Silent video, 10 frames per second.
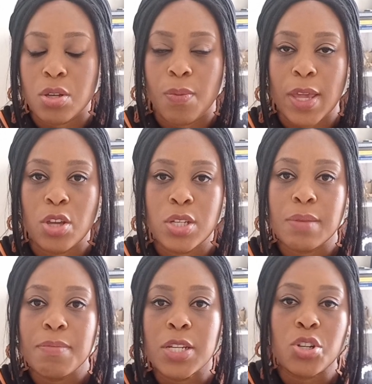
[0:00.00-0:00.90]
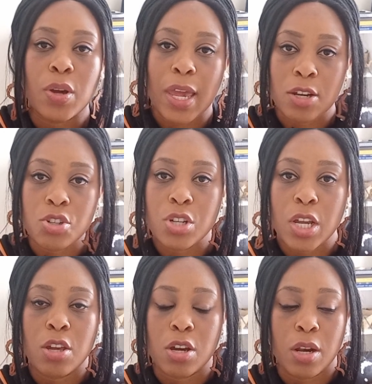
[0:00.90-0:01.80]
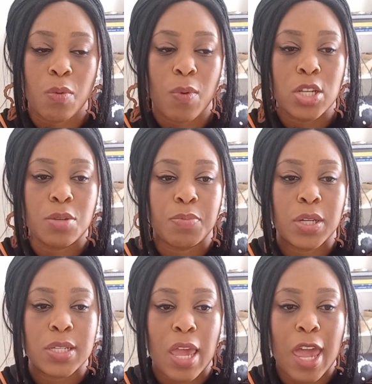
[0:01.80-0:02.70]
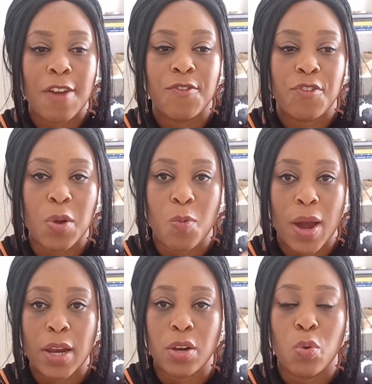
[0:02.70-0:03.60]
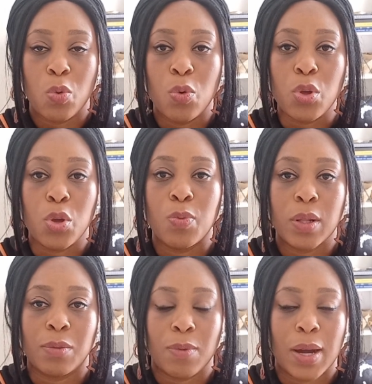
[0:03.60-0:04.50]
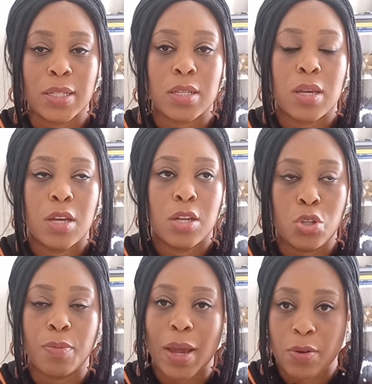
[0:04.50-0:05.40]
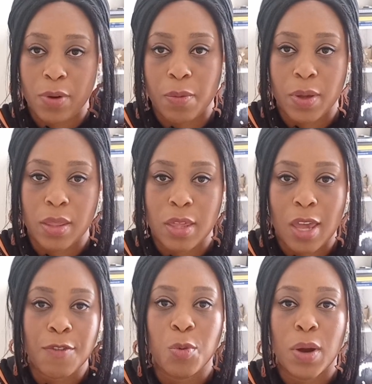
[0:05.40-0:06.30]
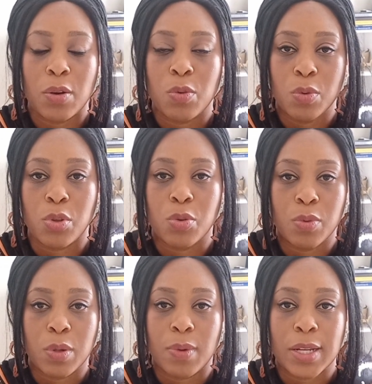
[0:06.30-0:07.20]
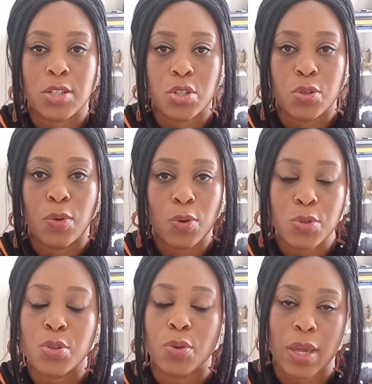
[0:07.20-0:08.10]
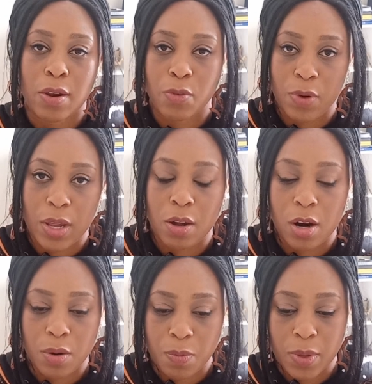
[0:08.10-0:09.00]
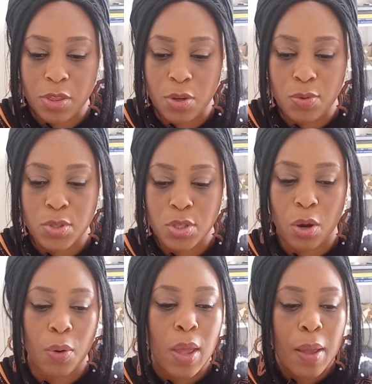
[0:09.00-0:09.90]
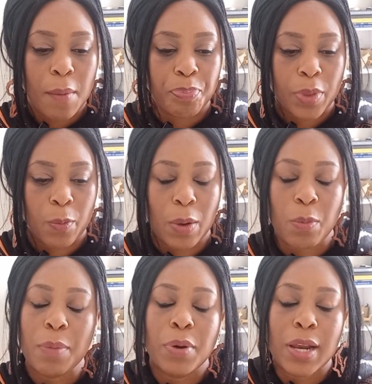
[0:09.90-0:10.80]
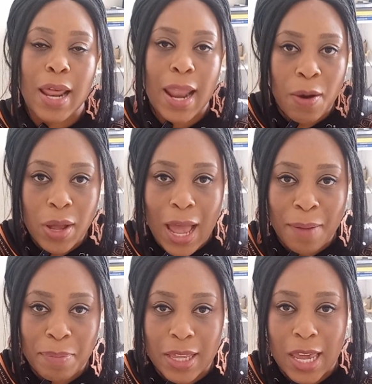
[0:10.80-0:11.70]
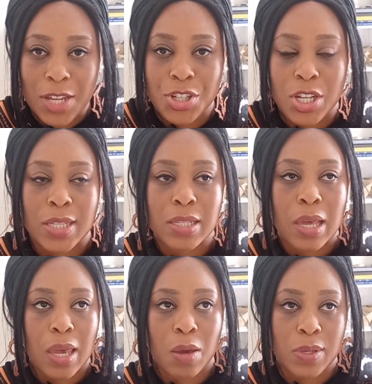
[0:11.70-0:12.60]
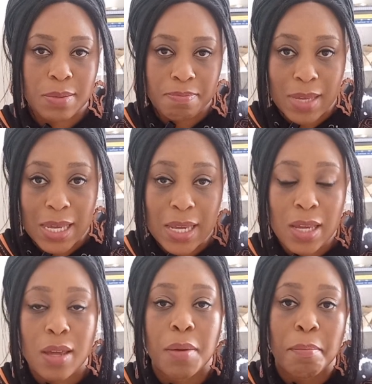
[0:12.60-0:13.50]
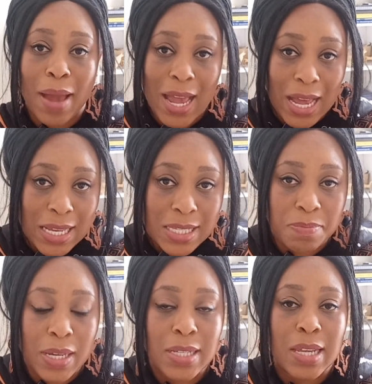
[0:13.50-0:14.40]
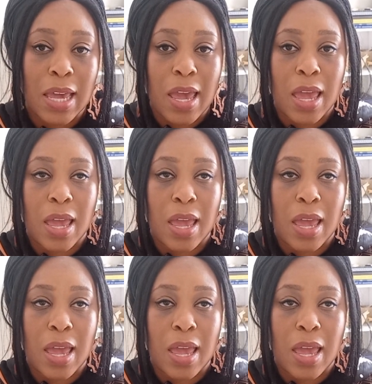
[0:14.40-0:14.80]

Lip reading: So when you submit your entry, you're going to want to put everyone who you will want to migrate with, everyone who you will want to also get a green card with you. So when we put in our applications, it was me, my husband.